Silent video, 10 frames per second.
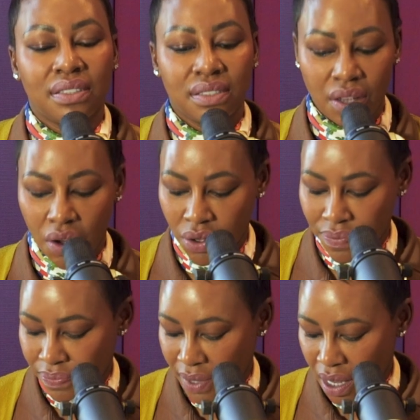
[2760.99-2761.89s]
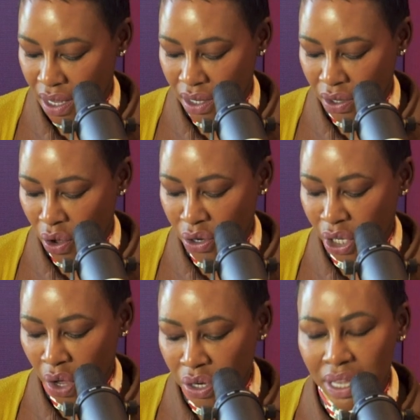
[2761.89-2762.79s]
So go
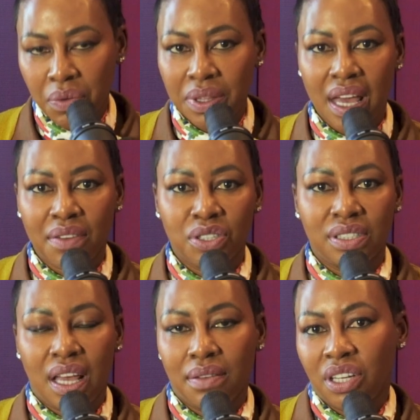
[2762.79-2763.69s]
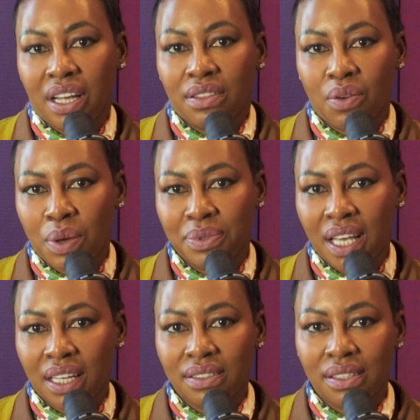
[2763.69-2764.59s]
and hear what they have to say. Check out the
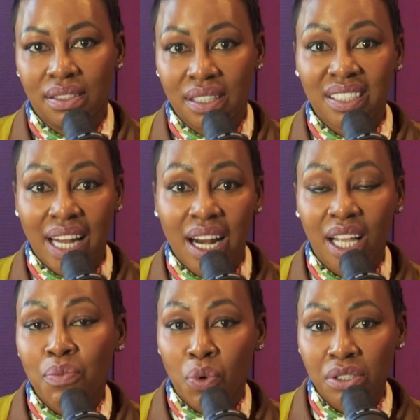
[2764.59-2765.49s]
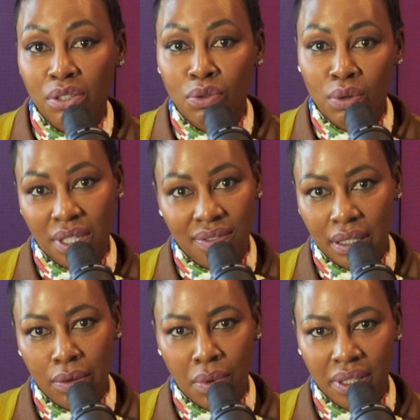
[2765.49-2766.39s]
website. Sy's regtig die mooiste dokter wat ek
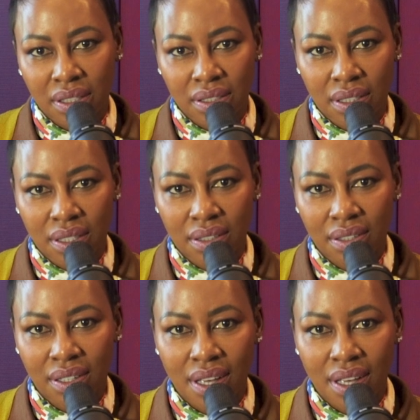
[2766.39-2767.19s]
nog ooit gesien het.